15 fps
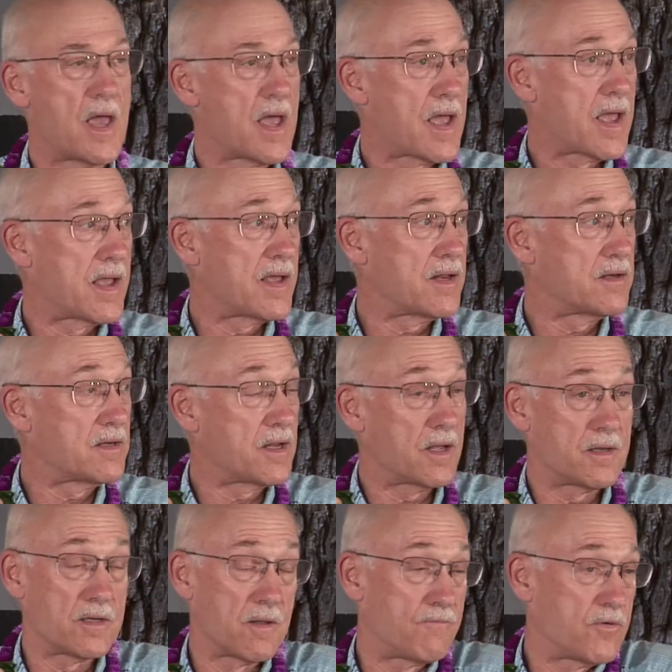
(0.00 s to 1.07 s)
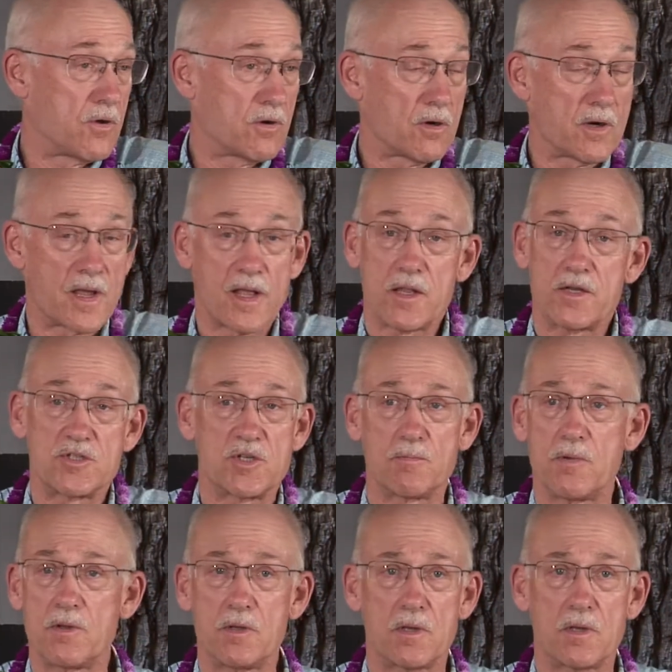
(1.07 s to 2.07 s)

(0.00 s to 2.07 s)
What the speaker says: and if you're eligible,